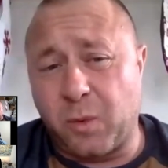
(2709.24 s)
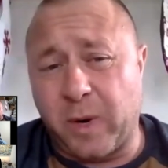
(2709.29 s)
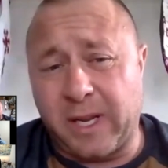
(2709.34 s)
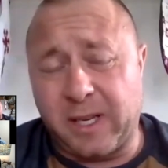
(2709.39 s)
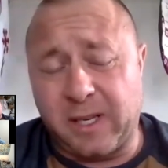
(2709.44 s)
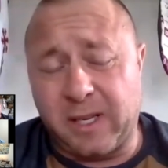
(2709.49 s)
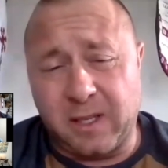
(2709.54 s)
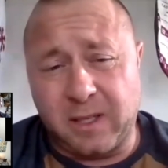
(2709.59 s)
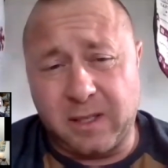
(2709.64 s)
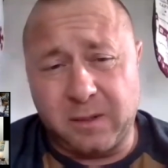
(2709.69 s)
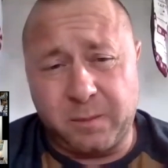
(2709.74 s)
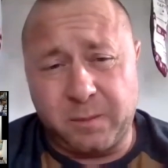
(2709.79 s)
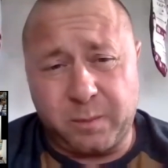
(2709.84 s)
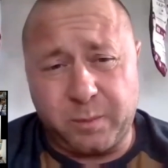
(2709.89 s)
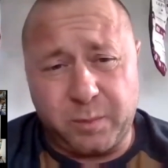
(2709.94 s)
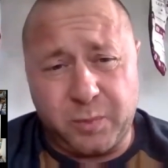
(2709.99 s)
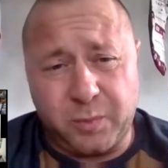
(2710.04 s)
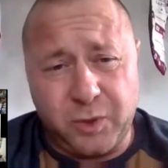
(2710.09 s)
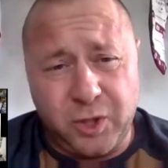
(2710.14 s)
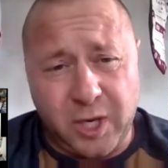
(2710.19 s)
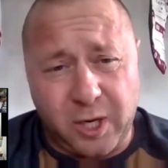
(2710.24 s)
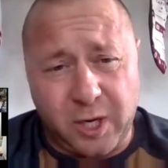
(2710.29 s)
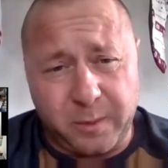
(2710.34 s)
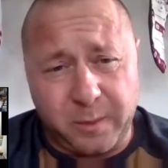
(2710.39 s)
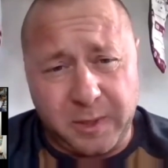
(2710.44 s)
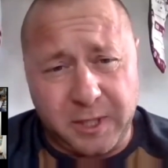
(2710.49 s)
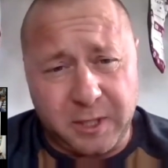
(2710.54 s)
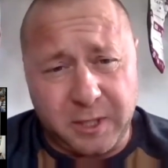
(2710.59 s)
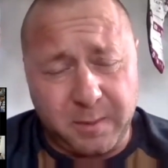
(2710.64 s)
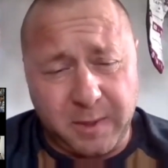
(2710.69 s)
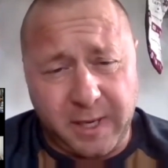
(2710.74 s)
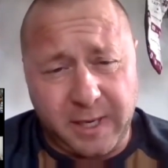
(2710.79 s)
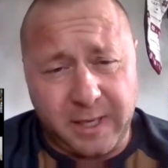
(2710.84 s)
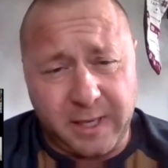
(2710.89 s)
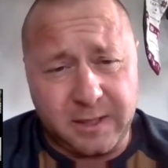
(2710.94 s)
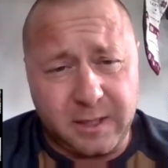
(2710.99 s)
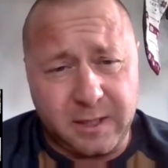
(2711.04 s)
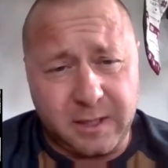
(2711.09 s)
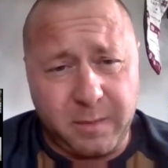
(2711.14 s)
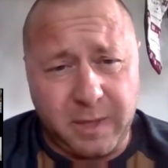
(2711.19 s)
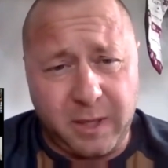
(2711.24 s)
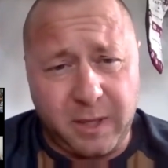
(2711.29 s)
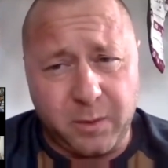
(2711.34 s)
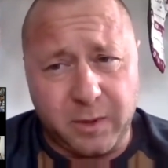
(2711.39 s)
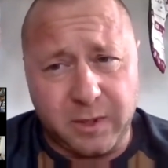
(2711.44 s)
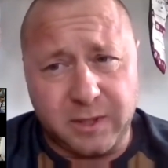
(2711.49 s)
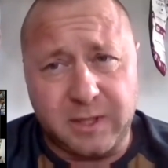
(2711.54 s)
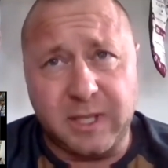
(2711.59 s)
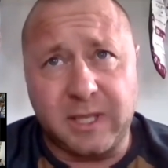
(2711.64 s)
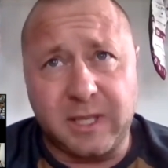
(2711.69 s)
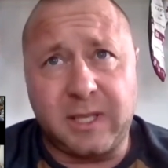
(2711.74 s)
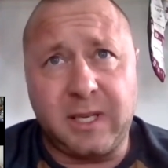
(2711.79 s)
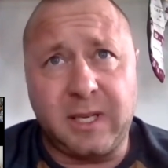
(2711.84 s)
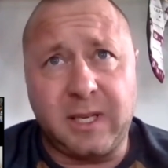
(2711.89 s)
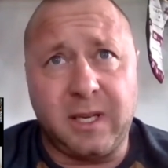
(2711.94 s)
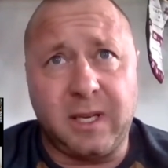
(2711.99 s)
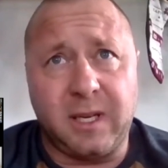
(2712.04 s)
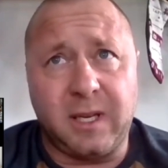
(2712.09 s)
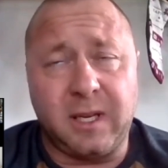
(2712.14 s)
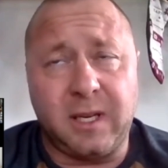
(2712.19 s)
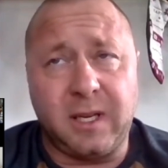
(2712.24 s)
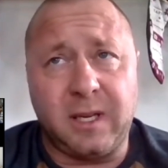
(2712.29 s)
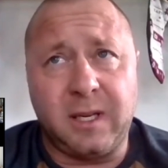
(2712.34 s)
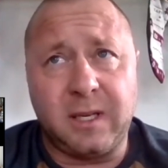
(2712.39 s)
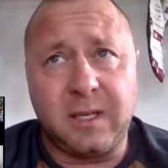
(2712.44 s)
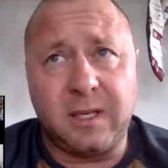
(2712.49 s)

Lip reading: The way the gentleman explained it to me was that he